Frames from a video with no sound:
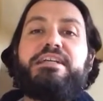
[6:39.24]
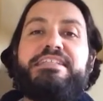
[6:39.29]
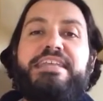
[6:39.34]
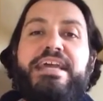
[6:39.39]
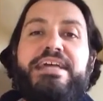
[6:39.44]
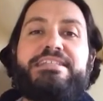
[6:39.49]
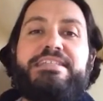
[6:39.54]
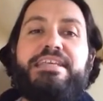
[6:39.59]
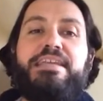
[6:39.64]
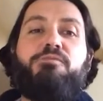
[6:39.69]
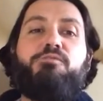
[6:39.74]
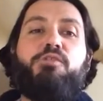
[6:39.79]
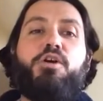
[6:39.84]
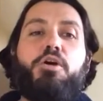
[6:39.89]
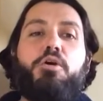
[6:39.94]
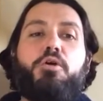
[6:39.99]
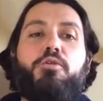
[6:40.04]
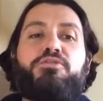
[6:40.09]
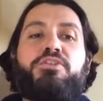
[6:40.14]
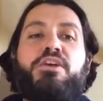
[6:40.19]
Get
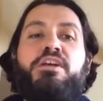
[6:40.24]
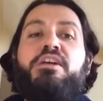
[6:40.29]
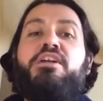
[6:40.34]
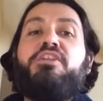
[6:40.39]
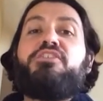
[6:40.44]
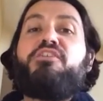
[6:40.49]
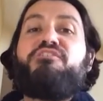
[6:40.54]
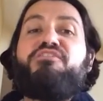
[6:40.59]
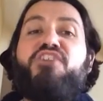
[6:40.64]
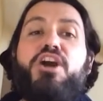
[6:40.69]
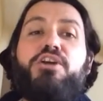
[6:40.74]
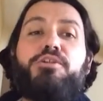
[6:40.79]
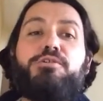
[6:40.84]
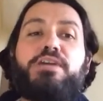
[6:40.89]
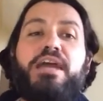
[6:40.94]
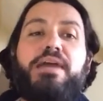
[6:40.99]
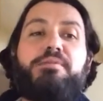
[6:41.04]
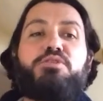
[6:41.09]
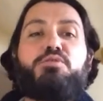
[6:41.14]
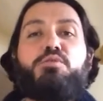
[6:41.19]
involved. The
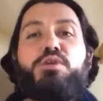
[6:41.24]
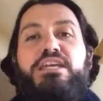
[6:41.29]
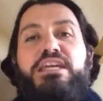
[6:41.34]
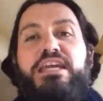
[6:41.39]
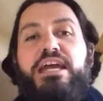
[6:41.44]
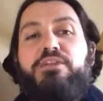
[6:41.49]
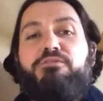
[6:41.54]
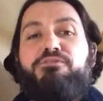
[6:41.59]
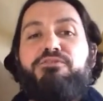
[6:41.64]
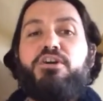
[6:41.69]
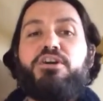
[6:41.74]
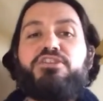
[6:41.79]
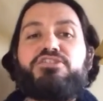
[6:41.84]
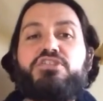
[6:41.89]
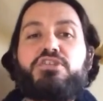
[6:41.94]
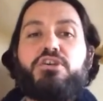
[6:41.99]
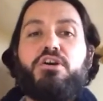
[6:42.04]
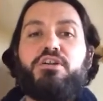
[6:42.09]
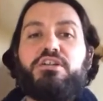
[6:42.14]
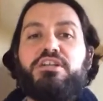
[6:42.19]
final game of the weekend,
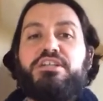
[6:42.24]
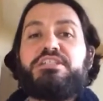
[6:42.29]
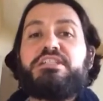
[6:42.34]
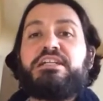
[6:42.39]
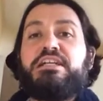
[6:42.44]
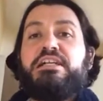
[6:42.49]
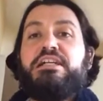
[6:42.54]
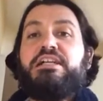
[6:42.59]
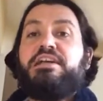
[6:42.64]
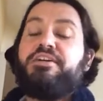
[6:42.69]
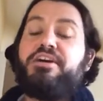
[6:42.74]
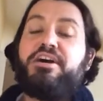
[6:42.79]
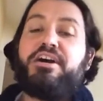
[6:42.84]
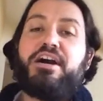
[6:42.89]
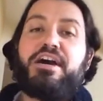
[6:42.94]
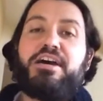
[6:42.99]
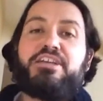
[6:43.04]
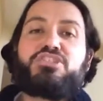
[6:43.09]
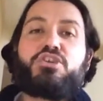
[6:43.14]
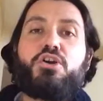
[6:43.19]
France-Scotland.
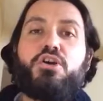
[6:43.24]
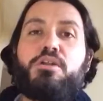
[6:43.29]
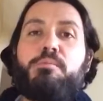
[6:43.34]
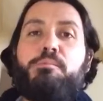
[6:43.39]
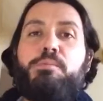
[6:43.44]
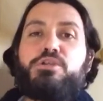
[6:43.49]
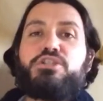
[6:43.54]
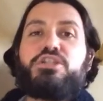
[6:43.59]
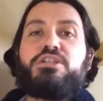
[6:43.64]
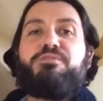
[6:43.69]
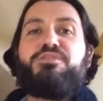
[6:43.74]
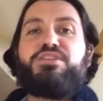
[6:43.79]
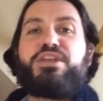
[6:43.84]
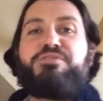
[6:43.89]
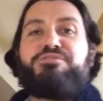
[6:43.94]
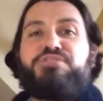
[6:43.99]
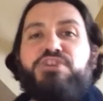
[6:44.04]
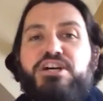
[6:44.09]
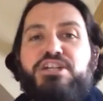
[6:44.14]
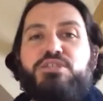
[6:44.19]
Scotland pushing for
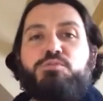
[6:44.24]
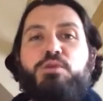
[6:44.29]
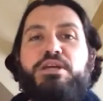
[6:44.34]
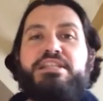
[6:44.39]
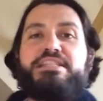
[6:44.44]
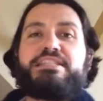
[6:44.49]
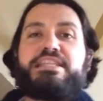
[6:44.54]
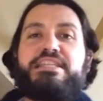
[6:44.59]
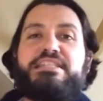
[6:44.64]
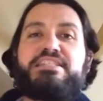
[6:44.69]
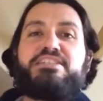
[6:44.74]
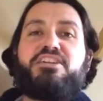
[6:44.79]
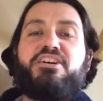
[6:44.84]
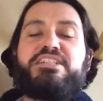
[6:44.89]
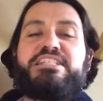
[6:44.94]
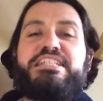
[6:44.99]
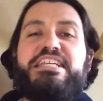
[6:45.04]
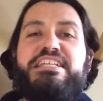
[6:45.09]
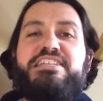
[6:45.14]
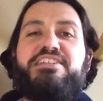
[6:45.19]
their first win since
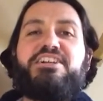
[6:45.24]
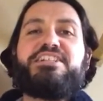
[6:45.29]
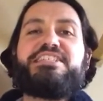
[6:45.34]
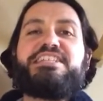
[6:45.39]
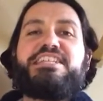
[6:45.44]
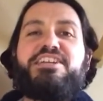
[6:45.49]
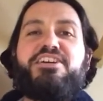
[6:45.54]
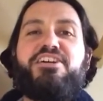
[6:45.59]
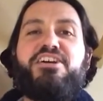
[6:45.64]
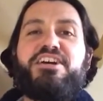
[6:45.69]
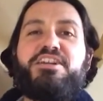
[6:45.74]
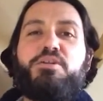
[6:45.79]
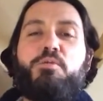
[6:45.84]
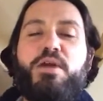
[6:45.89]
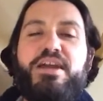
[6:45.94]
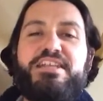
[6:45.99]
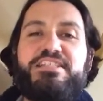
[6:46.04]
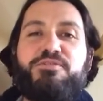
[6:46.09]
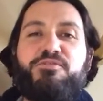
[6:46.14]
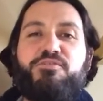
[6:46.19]
1999
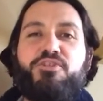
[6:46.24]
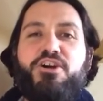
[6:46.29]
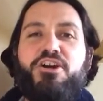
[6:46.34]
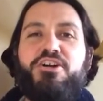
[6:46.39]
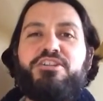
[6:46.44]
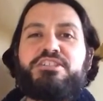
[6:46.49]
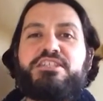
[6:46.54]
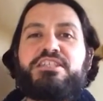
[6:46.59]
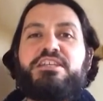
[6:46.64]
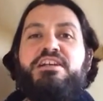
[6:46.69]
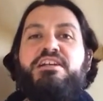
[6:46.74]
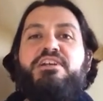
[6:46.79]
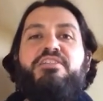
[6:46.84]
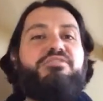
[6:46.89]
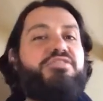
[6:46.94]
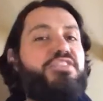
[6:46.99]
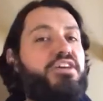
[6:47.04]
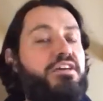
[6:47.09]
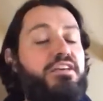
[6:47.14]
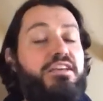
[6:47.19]
away to France.
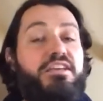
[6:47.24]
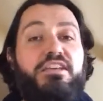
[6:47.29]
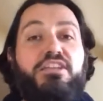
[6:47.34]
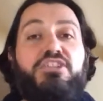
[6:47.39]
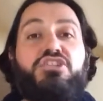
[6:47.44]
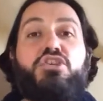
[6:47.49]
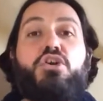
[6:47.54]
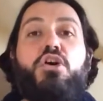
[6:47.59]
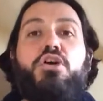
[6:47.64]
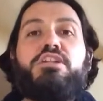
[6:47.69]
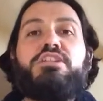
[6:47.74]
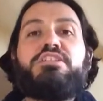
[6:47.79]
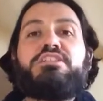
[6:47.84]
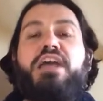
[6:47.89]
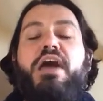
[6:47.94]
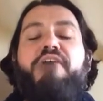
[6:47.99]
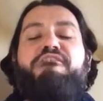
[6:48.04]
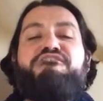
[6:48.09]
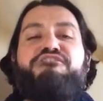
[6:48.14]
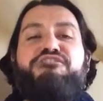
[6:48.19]

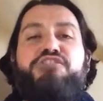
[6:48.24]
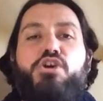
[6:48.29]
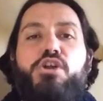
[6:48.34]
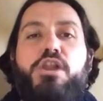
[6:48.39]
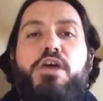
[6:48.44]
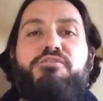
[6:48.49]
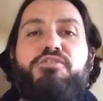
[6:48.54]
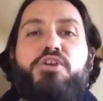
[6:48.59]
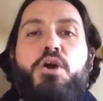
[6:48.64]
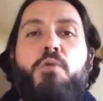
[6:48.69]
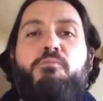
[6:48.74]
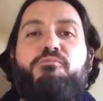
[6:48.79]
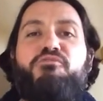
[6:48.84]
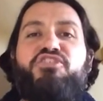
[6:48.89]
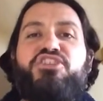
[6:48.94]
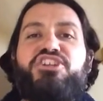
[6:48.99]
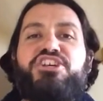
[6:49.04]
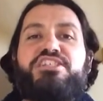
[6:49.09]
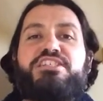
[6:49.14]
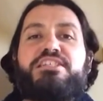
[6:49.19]
Scotland full of
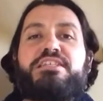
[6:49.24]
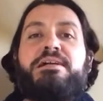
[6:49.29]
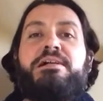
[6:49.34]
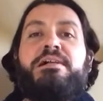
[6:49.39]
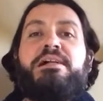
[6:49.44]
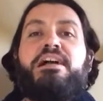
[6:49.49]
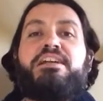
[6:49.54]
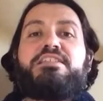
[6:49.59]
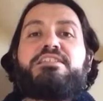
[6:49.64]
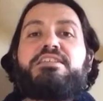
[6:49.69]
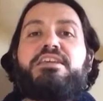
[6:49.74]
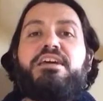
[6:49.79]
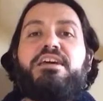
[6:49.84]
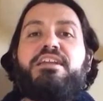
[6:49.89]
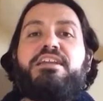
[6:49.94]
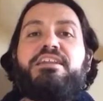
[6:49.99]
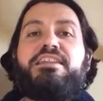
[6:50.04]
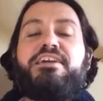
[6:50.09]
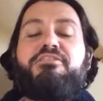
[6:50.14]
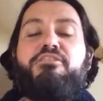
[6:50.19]
confidence, and
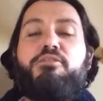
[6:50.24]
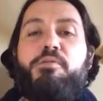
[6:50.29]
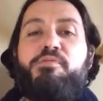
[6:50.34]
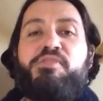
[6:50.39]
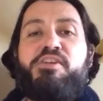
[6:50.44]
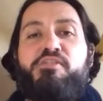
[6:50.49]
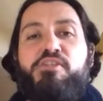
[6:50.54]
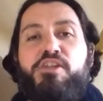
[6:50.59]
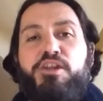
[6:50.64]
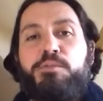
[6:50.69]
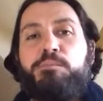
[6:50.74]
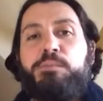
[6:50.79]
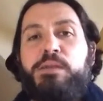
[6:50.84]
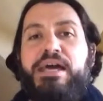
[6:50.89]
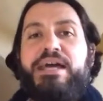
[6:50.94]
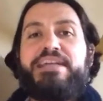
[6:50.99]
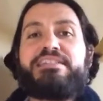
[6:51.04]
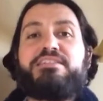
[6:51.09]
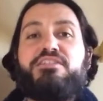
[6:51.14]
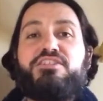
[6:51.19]
certainly there are a lot of
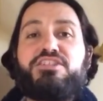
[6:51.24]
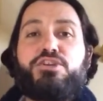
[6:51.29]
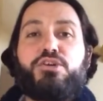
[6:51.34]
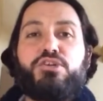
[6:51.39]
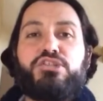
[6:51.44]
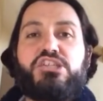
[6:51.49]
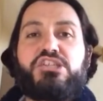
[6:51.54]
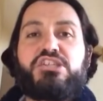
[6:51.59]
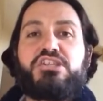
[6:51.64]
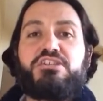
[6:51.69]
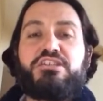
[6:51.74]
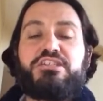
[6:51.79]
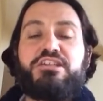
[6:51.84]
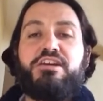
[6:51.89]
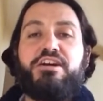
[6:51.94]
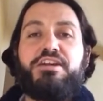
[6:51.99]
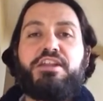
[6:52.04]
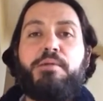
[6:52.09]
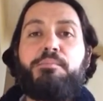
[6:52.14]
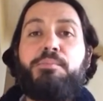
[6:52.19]
players in the Scottish
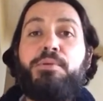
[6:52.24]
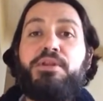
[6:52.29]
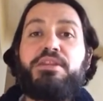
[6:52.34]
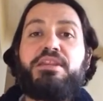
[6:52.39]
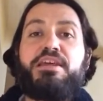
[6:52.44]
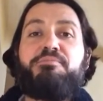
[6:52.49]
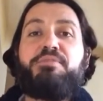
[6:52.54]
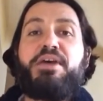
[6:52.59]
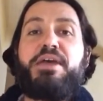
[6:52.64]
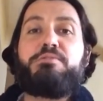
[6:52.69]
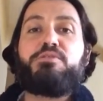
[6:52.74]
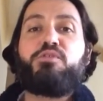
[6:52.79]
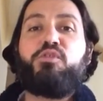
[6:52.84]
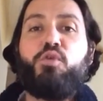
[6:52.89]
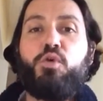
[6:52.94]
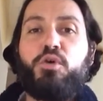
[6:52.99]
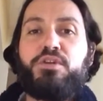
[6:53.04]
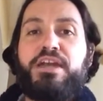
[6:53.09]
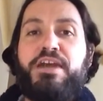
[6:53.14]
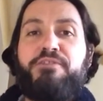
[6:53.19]
lineup putting their names
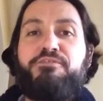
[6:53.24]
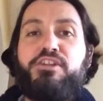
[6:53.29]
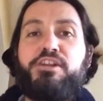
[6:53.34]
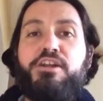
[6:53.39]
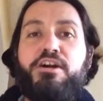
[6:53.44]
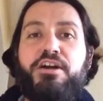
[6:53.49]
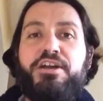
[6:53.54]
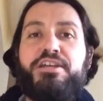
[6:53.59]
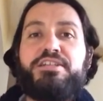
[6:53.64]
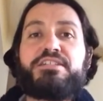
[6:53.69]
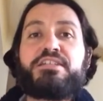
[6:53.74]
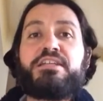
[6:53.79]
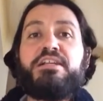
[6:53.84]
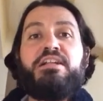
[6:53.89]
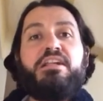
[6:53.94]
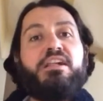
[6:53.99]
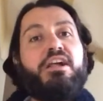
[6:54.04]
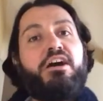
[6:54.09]
forward now for Lions.